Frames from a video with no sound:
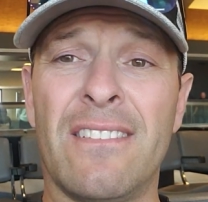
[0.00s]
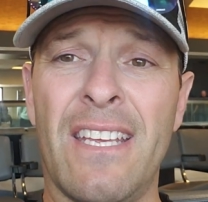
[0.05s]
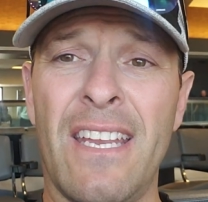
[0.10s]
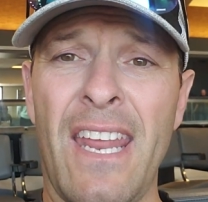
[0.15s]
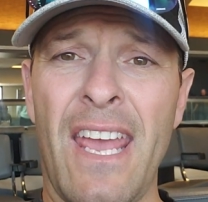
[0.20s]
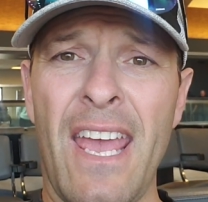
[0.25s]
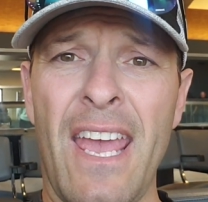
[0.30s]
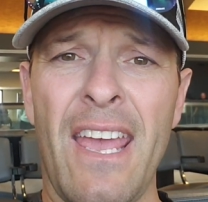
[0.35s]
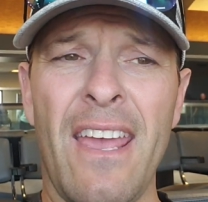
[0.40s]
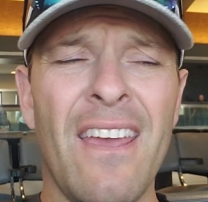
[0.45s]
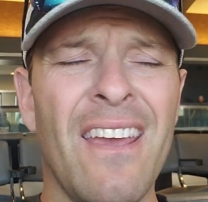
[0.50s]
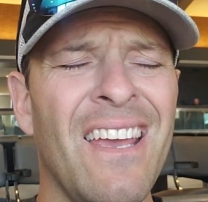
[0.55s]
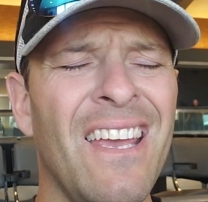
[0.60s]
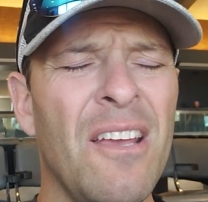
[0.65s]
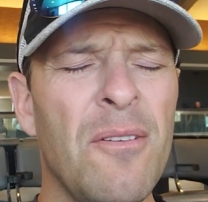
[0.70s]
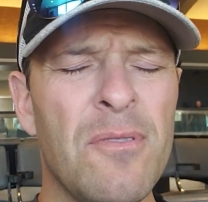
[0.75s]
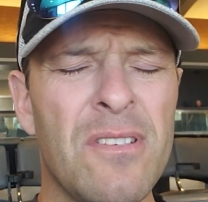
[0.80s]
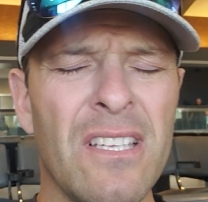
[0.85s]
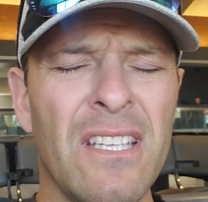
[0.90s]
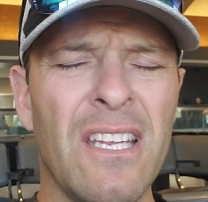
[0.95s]
Today,
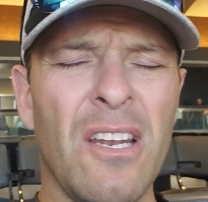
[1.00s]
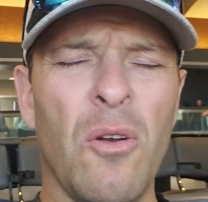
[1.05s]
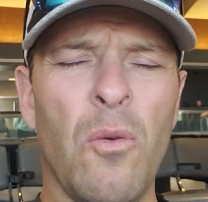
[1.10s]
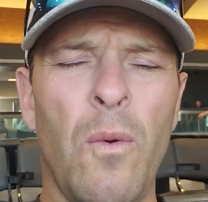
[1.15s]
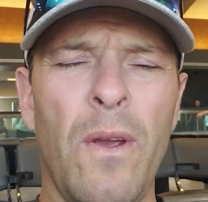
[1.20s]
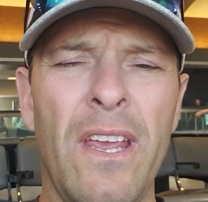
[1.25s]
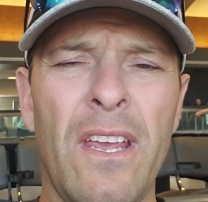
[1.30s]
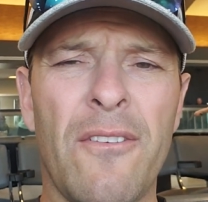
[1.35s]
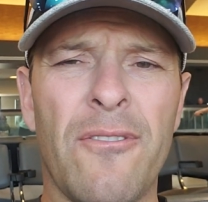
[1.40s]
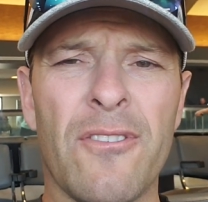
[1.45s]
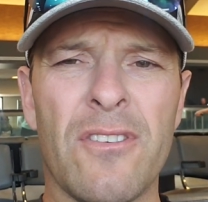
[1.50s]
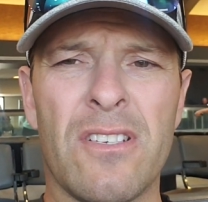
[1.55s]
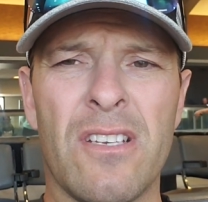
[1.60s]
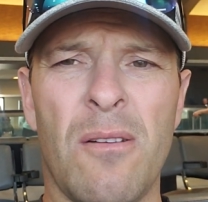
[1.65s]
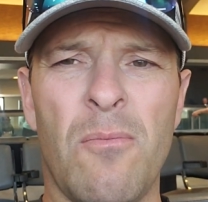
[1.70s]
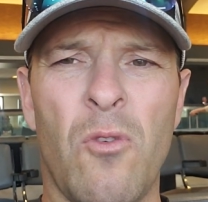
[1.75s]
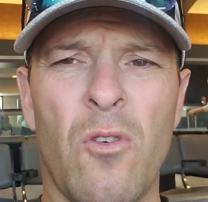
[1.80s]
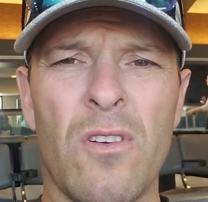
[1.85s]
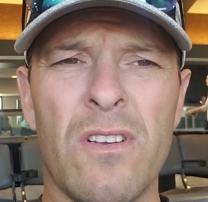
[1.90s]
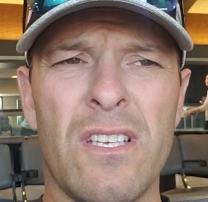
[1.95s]
it was a little weak for
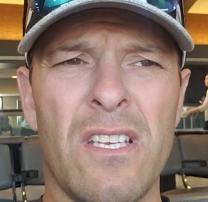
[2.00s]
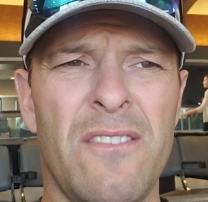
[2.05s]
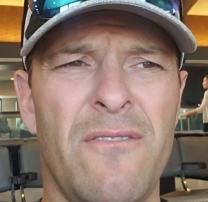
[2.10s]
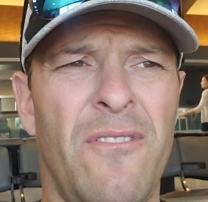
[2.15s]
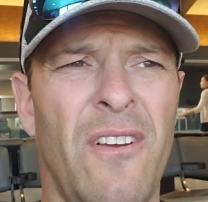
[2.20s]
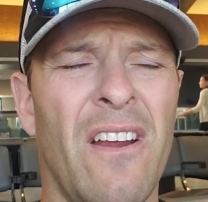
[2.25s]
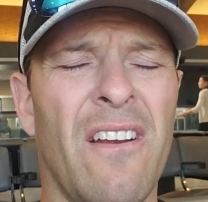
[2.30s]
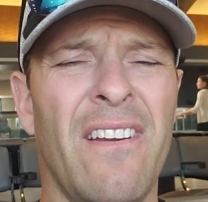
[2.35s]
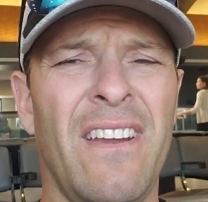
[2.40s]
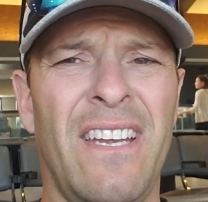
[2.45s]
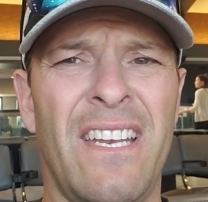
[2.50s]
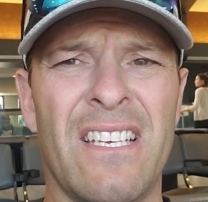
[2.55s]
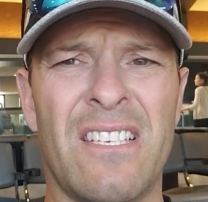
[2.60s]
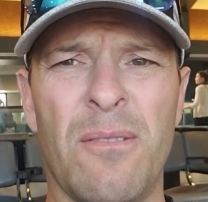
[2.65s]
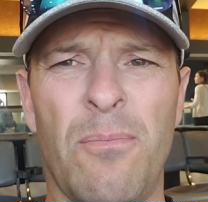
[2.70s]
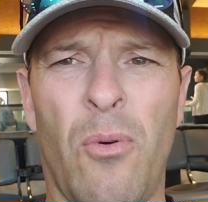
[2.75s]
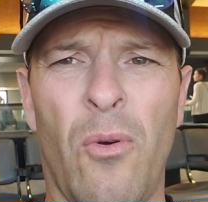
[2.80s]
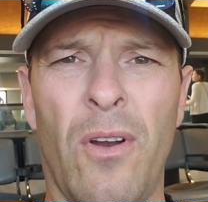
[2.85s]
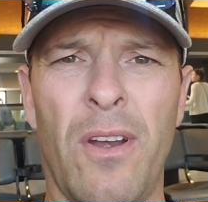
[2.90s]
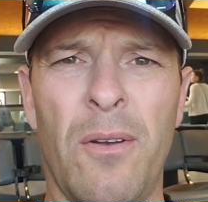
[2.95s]
some horses. Very
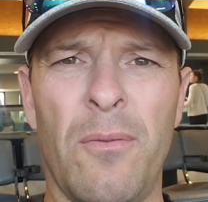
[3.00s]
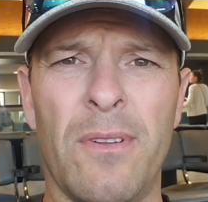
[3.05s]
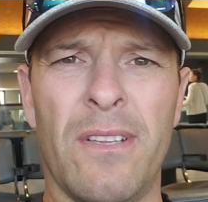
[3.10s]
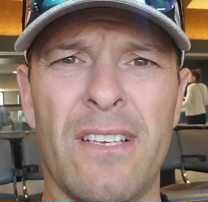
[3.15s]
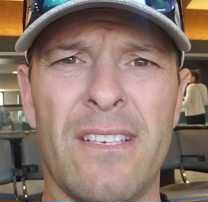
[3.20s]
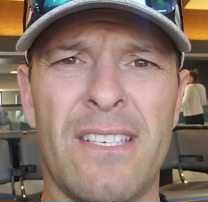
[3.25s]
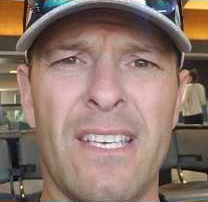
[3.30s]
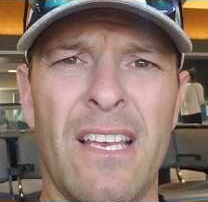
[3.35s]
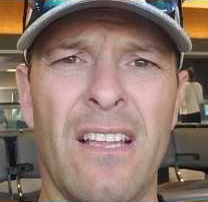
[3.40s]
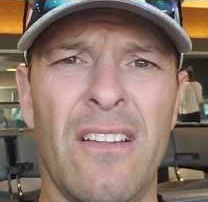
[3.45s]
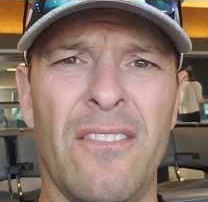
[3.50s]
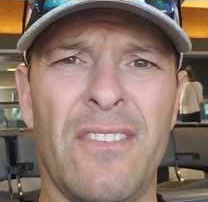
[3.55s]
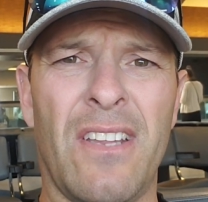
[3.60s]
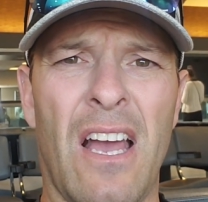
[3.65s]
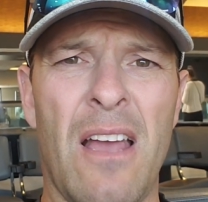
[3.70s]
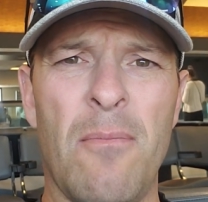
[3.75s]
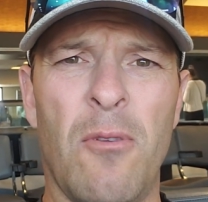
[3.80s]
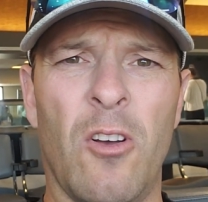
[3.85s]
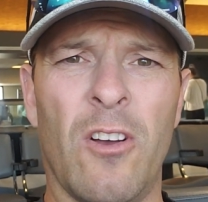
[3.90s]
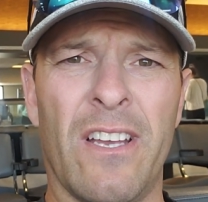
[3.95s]
disappointed with the sale of
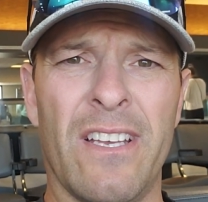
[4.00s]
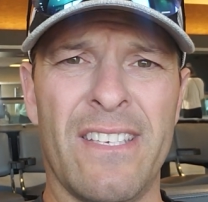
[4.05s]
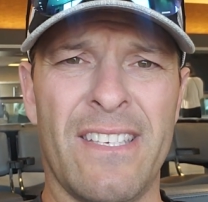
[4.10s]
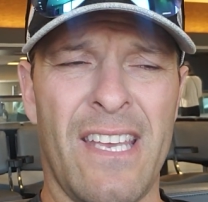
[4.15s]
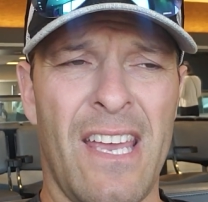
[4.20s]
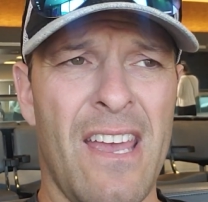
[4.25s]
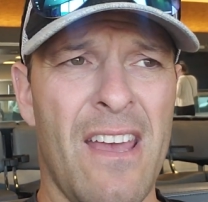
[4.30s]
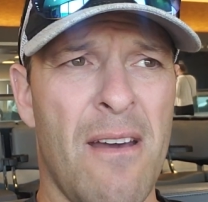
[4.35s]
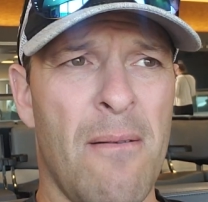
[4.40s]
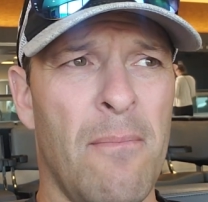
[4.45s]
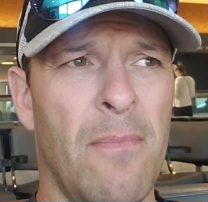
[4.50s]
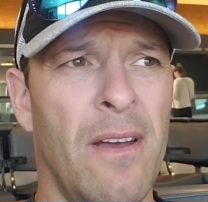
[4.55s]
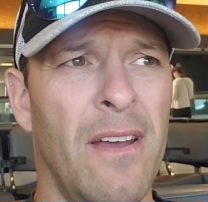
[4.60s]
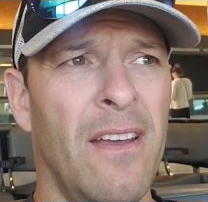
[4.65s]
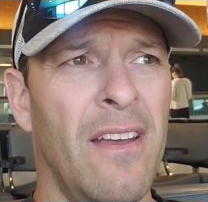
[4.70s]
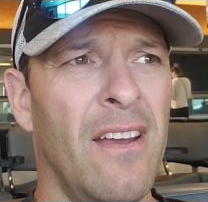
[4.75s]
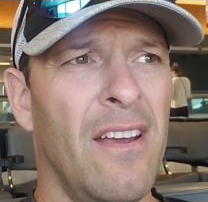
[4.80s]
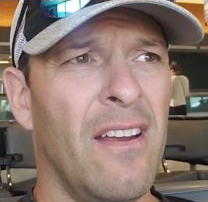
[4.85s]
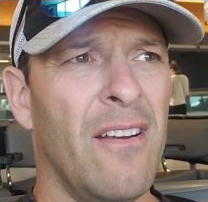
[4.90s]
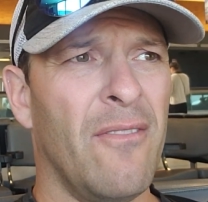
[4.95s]
Time Old Kazam
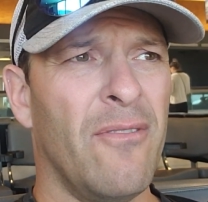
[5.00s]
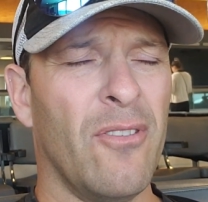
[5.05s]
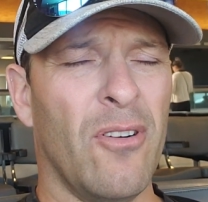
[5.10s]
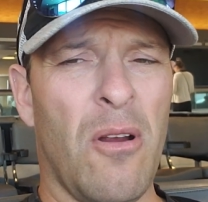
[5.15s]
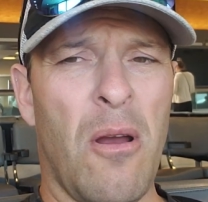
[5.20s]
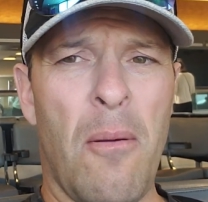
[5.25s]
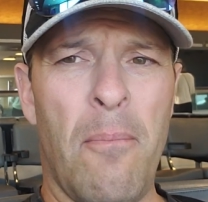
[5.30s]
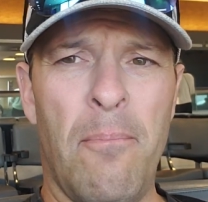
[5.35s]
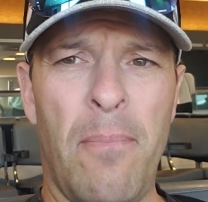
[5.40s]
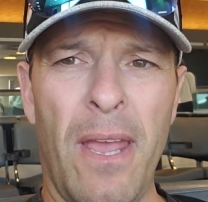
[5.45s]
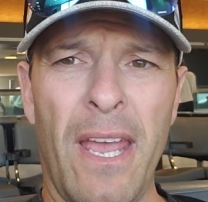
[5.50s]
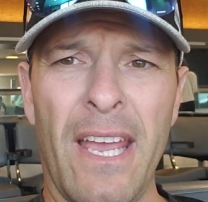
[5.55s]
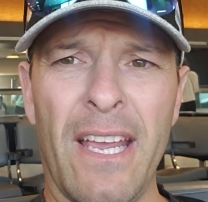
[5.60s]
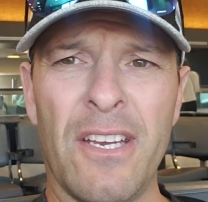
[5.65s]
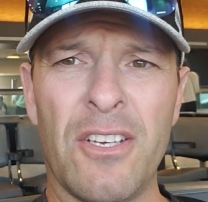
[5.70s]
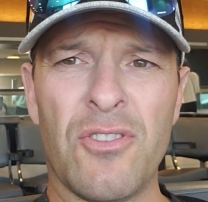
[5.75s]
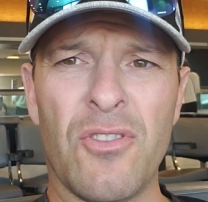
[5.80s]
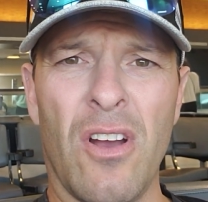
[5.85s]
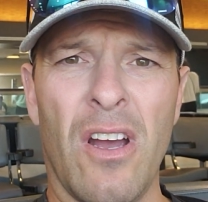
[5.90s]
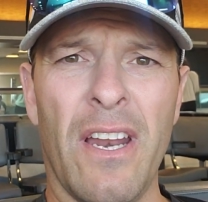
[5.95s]
for a
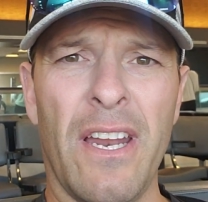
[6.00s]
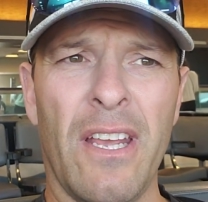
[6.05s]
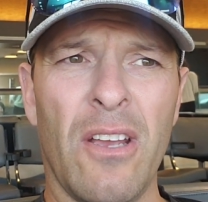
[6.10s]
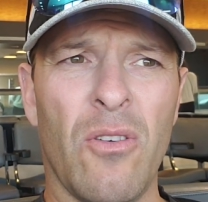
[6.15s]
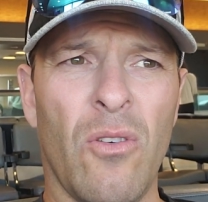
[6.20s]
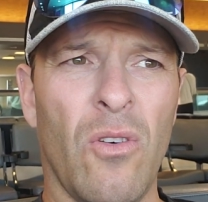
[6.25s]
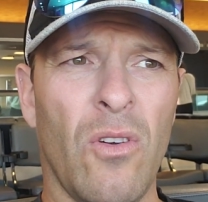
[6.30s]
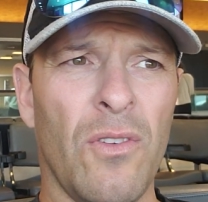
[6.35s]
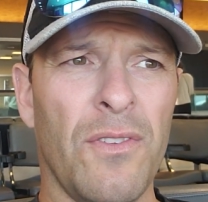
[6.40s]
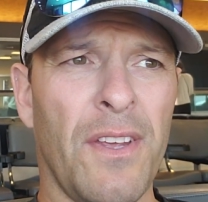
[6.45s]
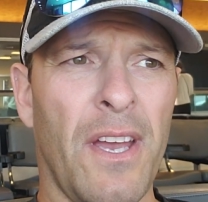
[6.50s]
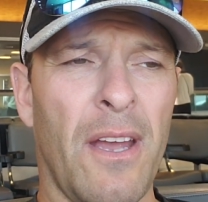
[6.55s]
big trotting colt.